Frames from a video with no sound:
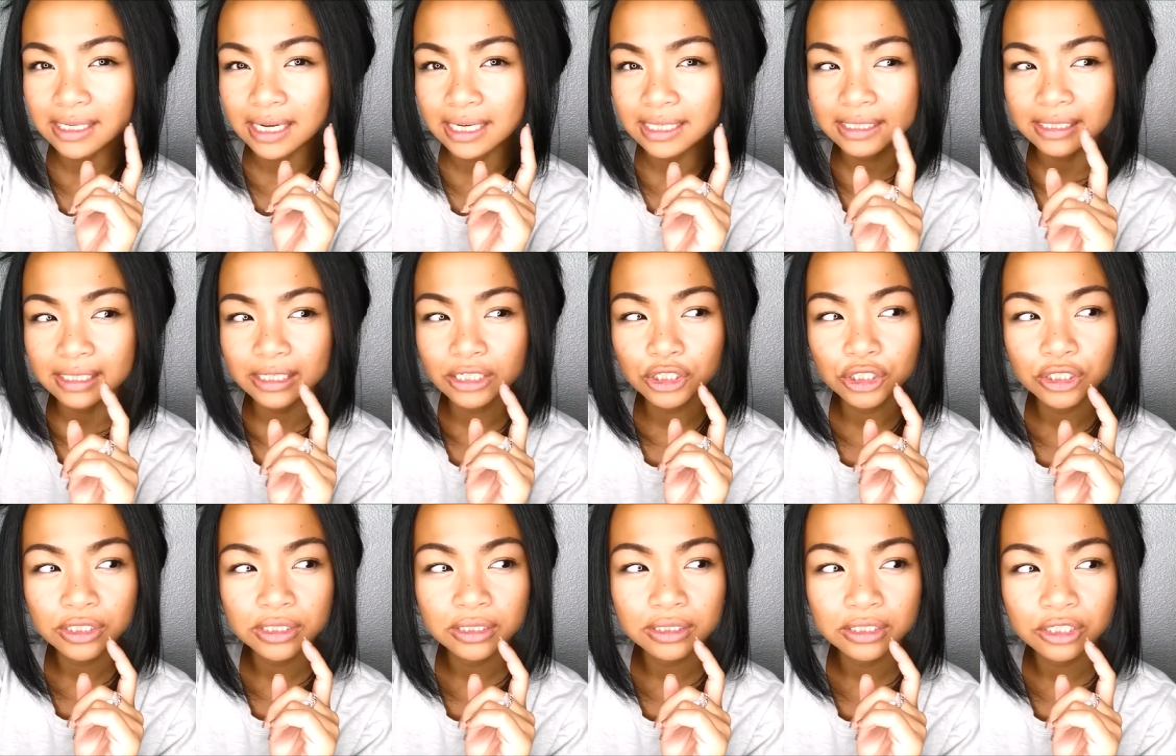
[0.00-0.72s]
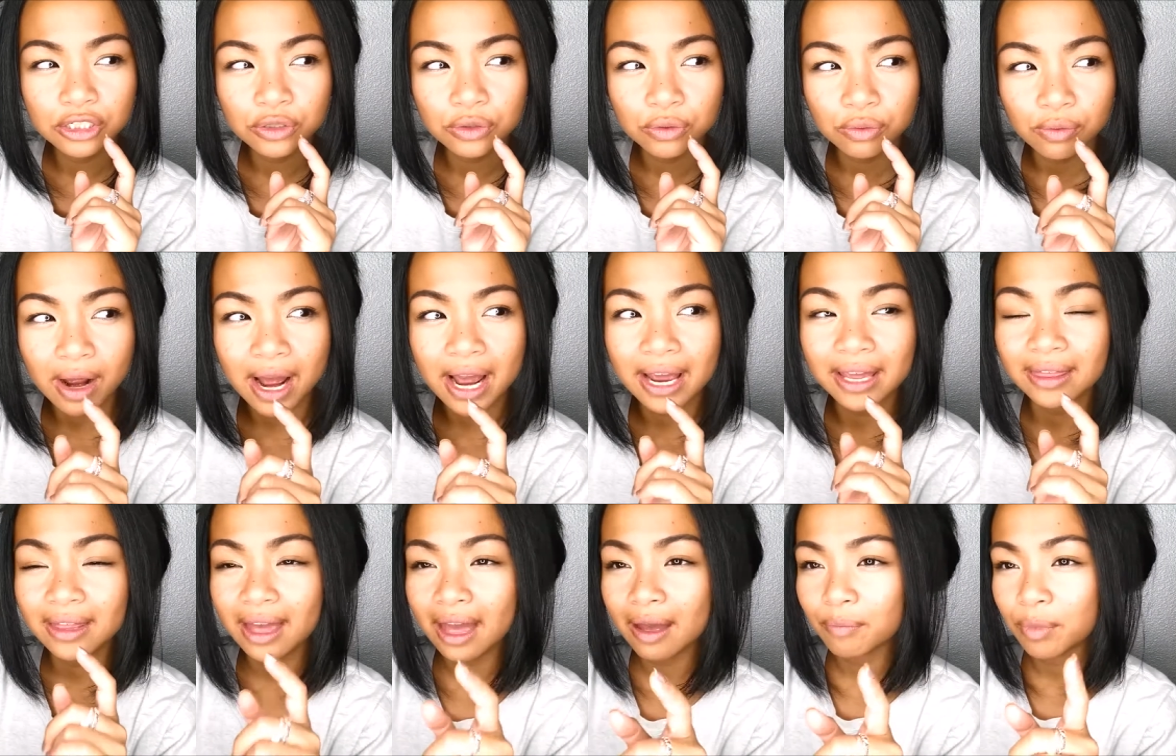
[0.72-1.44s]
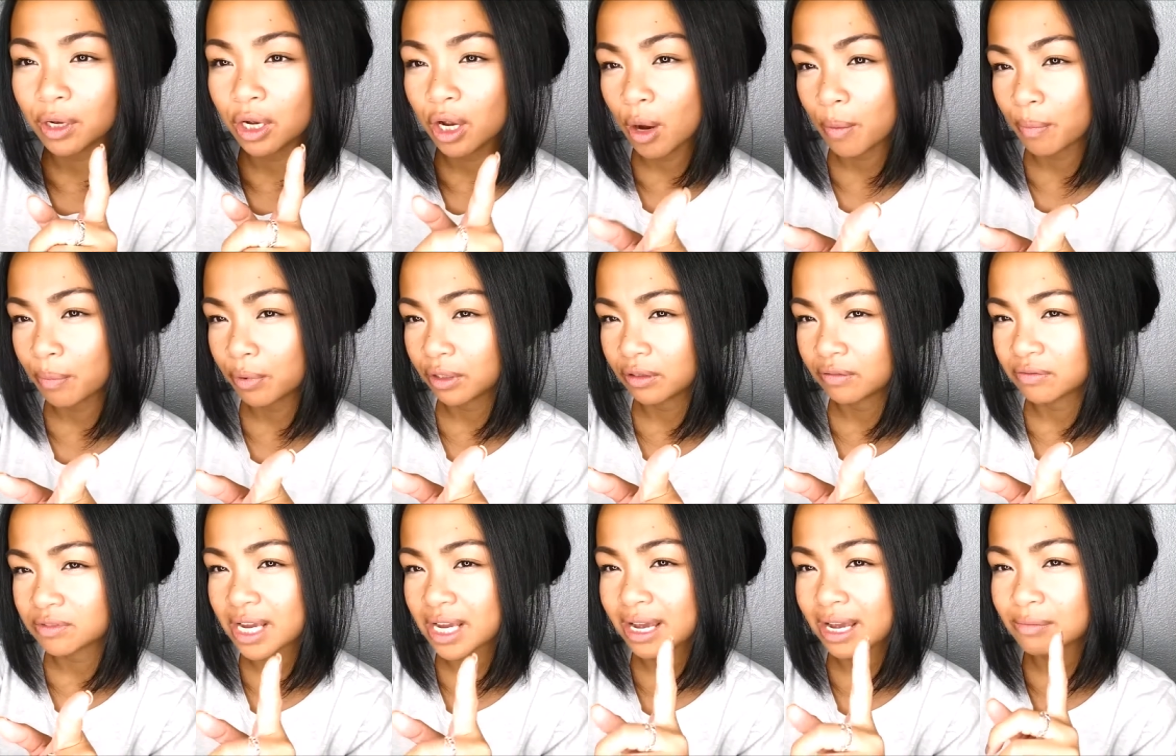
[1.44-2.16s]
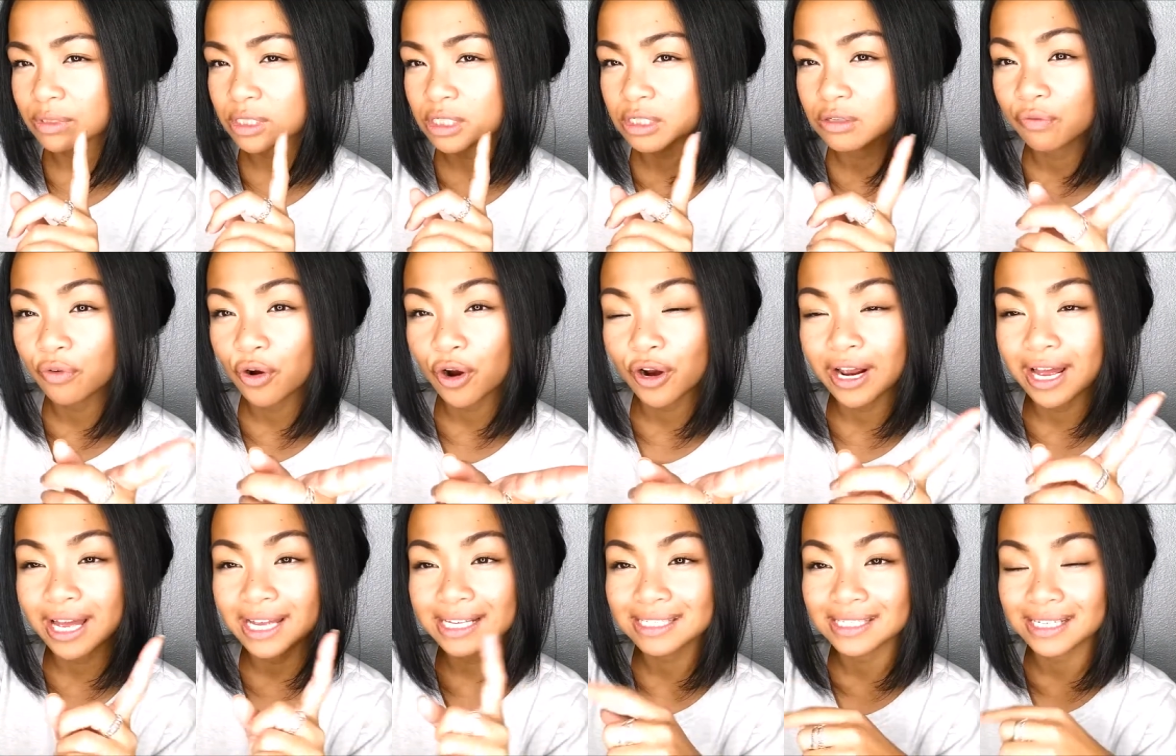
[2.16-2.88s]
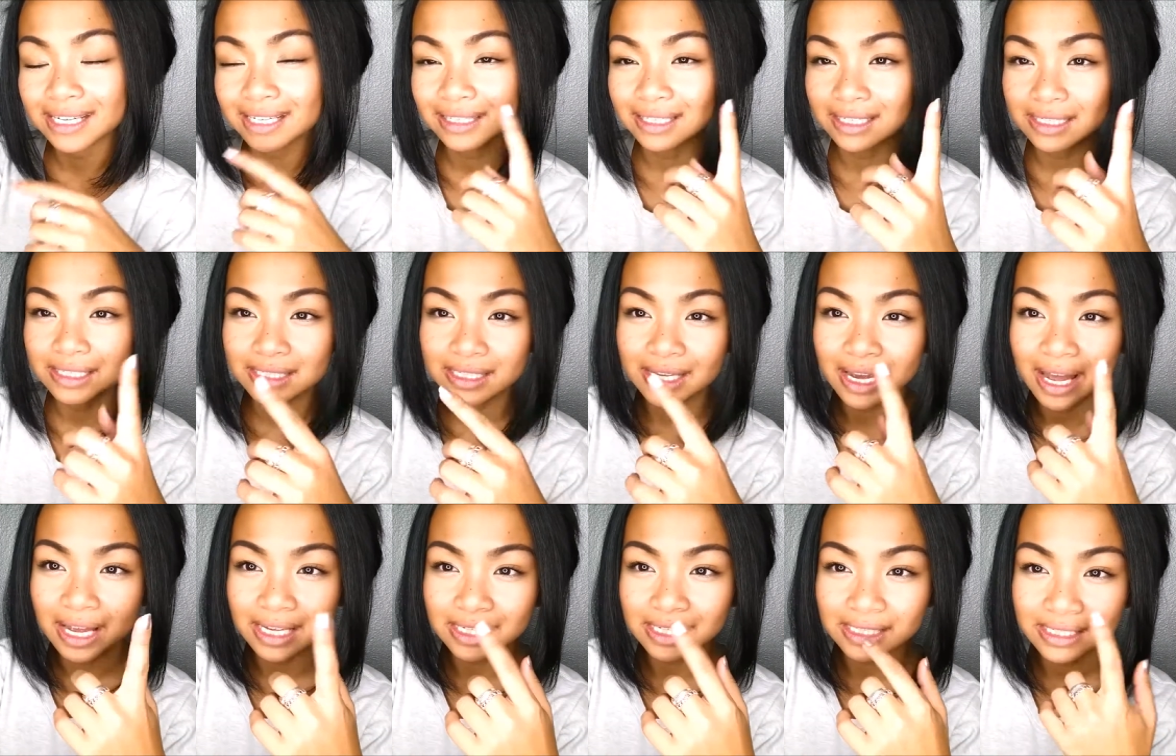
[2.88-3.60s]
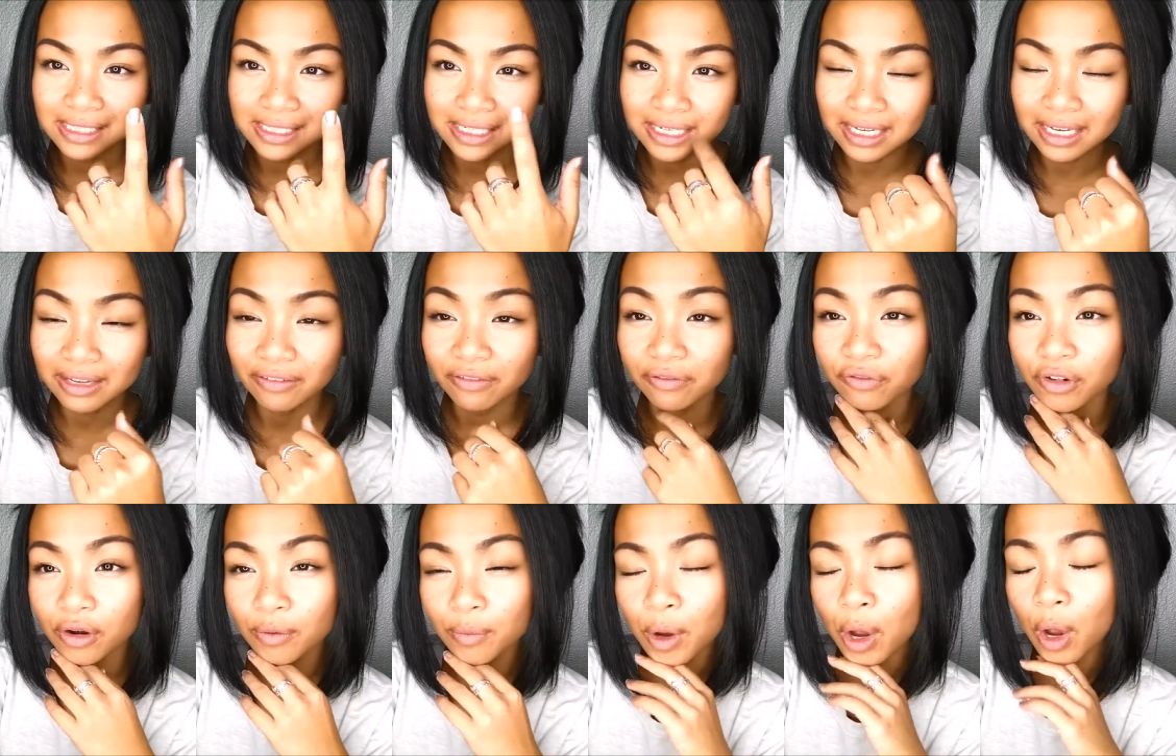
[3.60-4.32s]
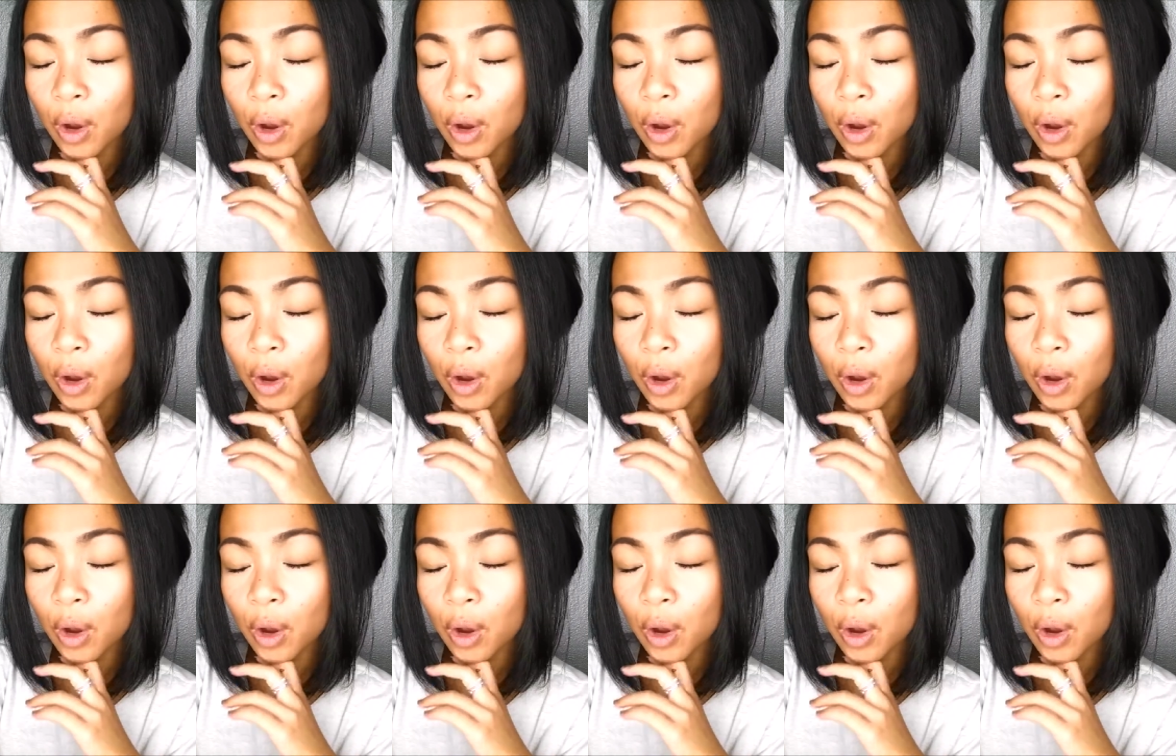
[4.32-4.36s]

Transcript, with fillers: I did try them a couple of times as far as like the testing from